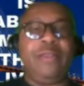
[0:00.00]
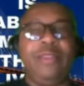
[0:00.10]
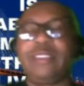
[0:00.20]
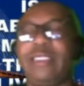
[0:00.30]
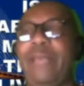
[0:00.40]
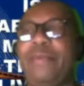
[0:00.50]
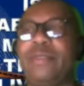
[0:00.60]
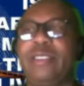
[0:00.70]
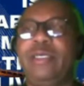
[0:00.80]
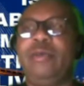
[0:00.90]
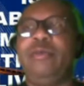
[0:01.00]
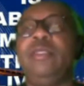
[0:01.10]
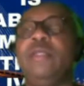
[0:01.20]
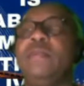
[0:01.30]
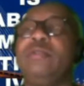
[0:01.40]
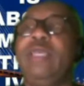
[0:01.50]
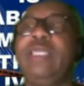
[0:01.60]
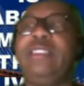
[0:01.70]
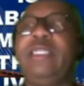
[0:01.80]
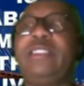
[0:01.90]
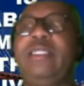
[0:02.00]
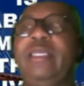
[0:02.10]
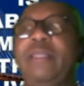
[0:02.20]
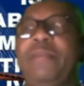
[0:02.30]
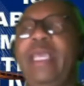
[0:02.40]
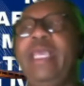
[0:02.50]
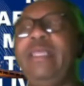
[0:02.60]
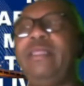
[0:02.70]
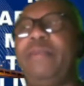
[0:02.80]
This episode, transitioning the pain,